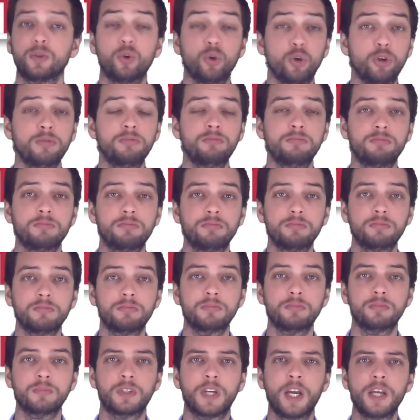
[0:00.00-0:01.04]
Or,
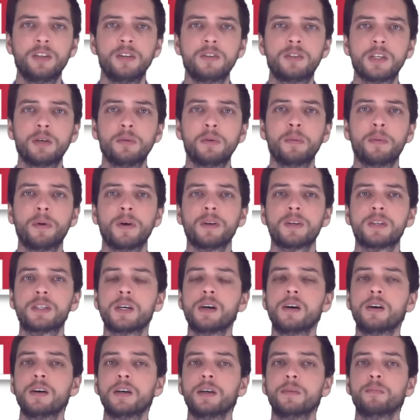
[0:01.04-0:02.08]
can you tell me about a
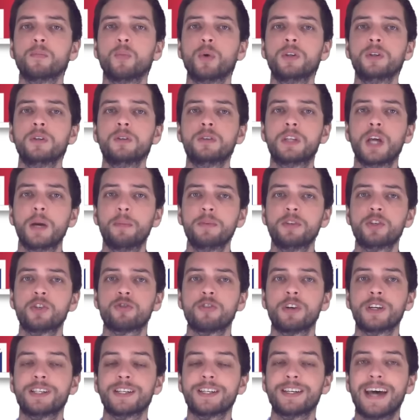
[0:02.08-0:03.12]
time when you
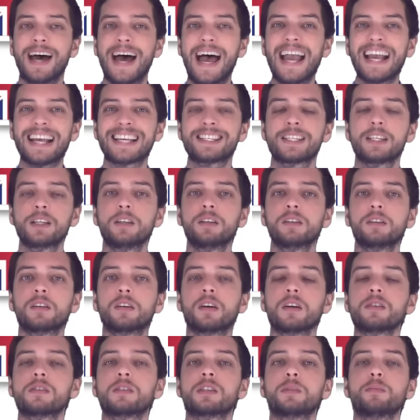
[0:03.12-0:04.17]
demonstrated excellent
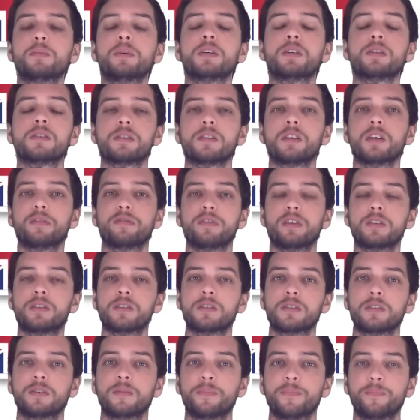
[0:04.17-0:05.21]
customer
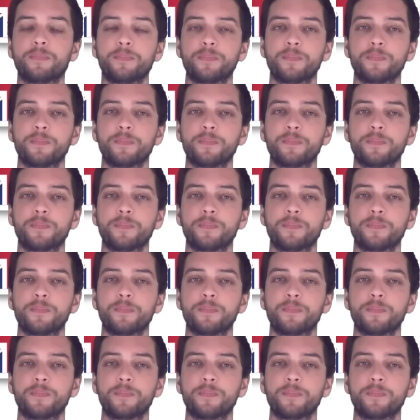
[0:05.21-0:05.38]
service?